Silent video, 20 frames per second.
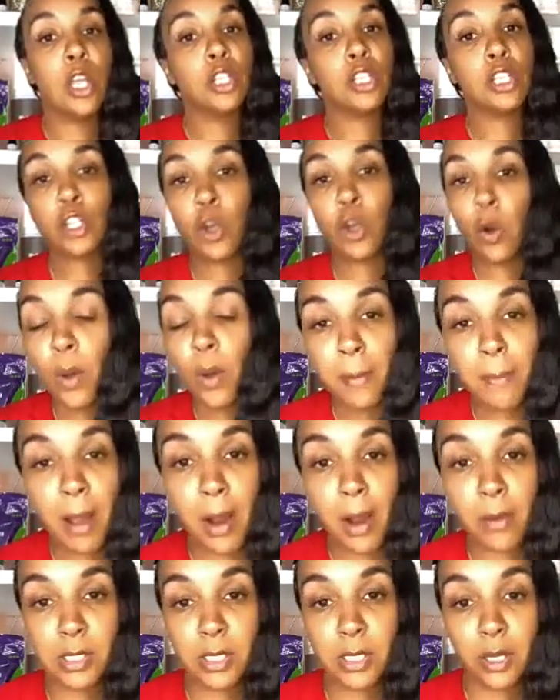Showing
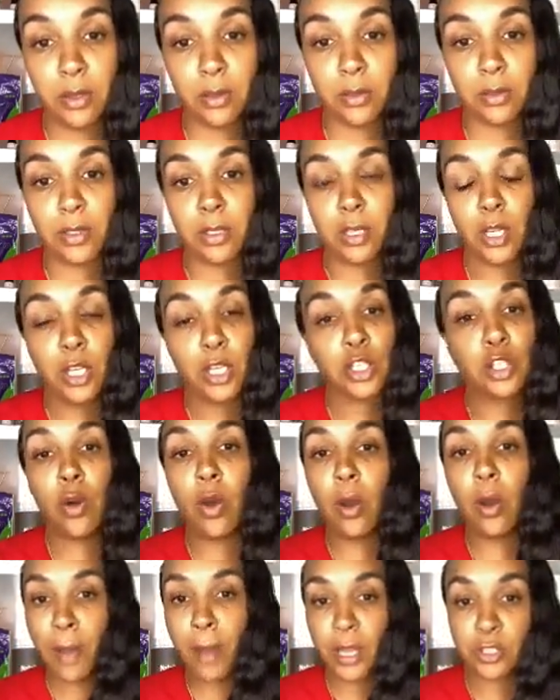my results,
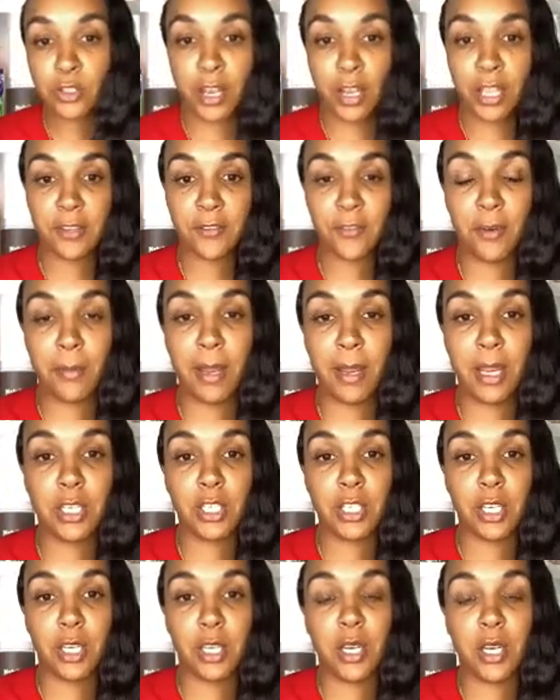showing my
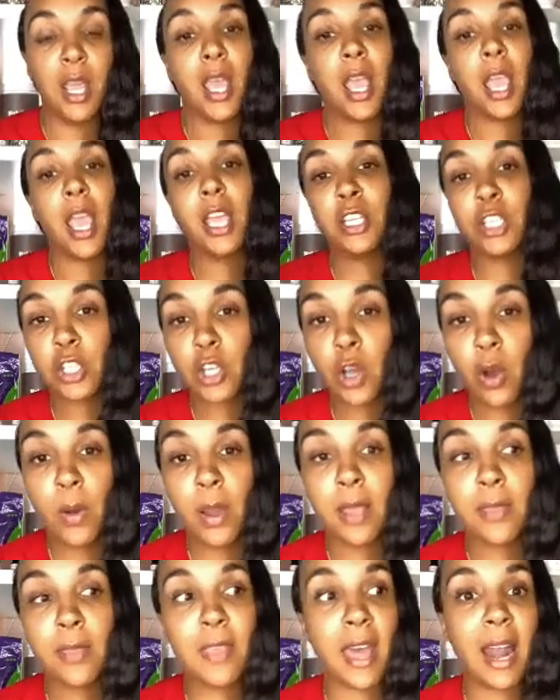transformation, and
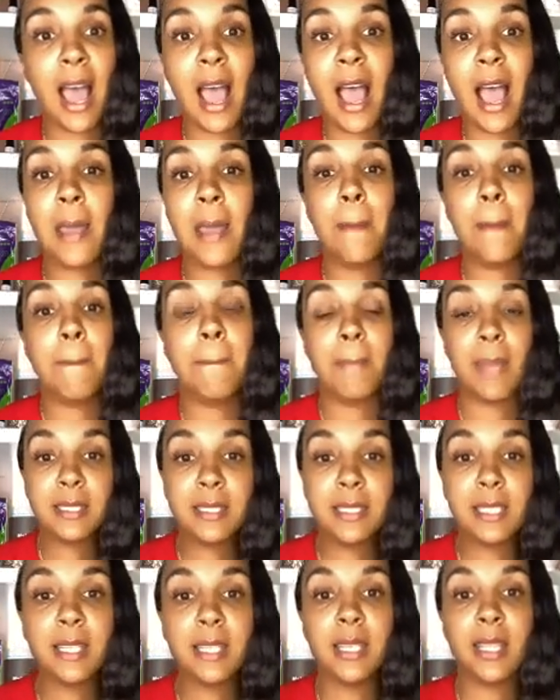showing that I am
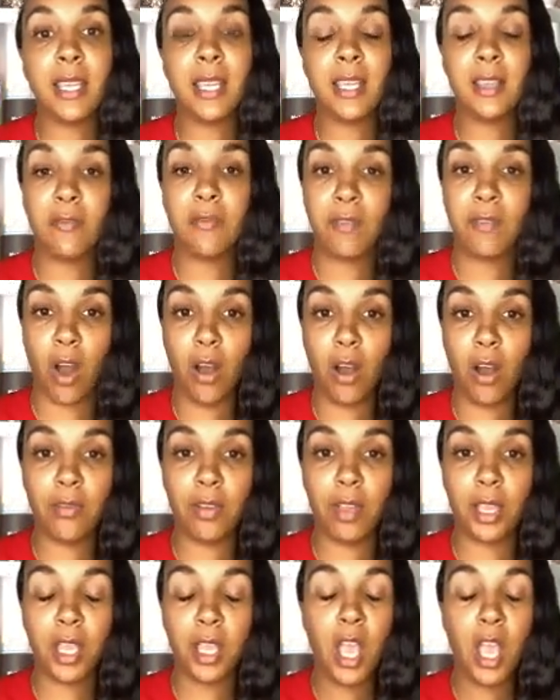mentally
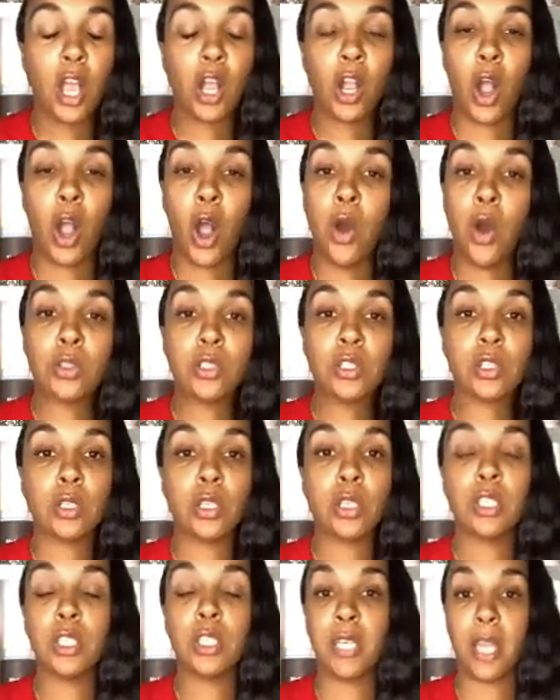evolving. Coach
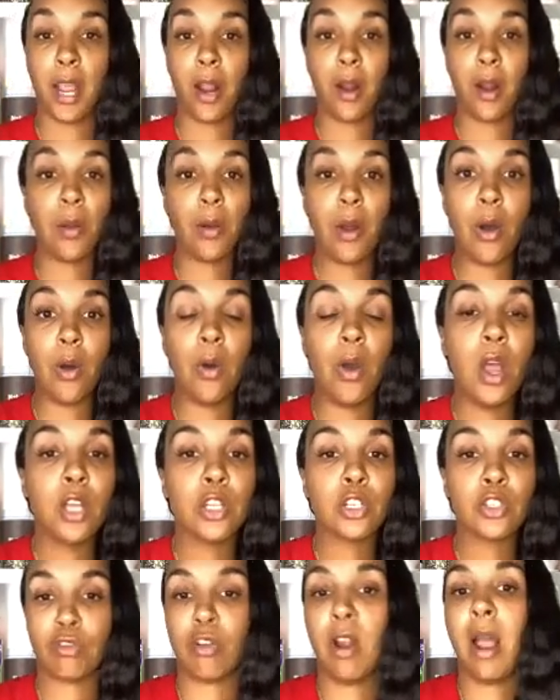Daryl
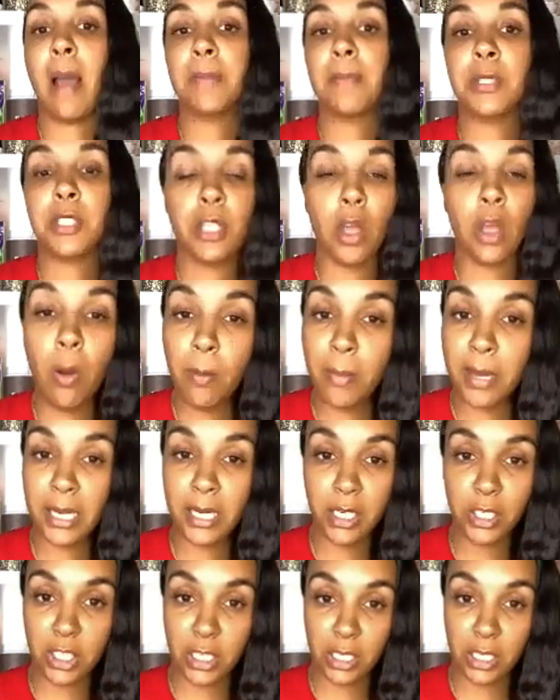drops so
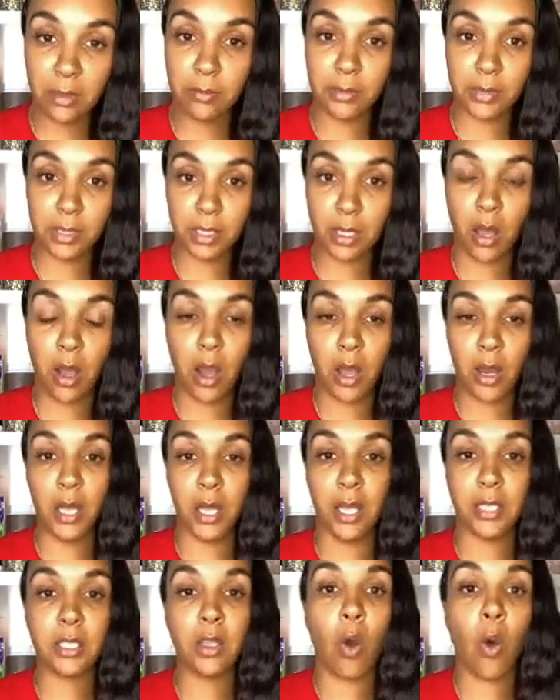many gems on
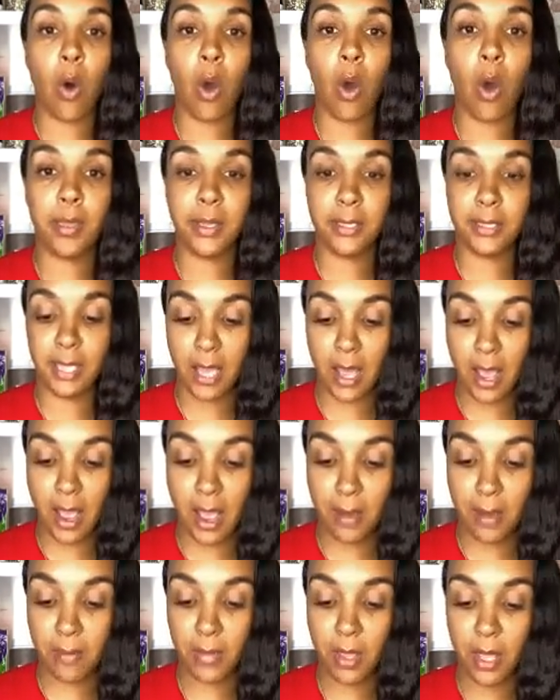us all the
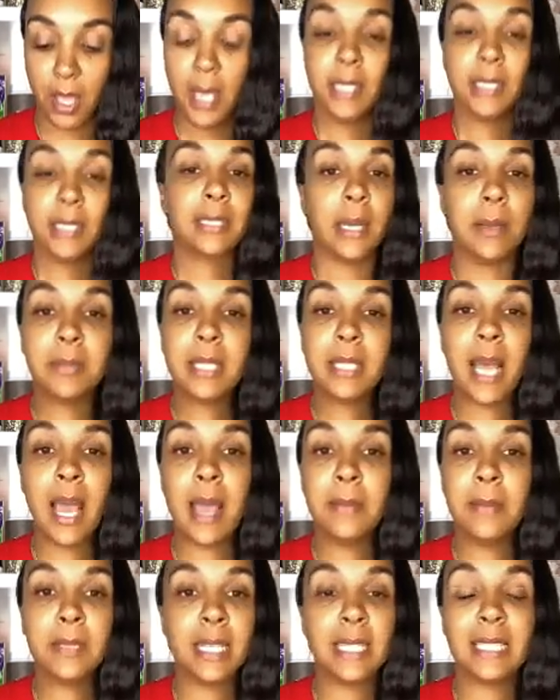time.
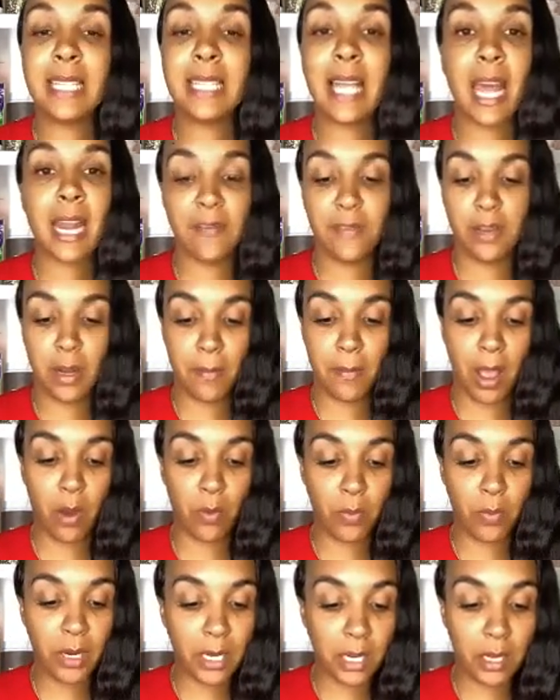Sometimes it's not even
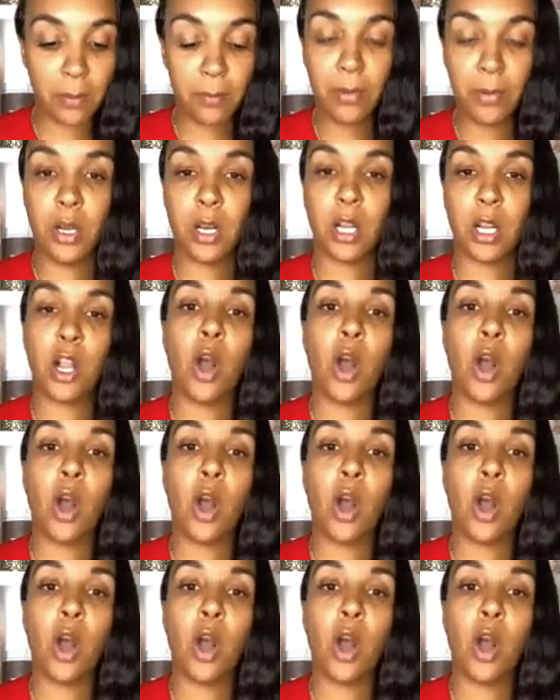about reading a book.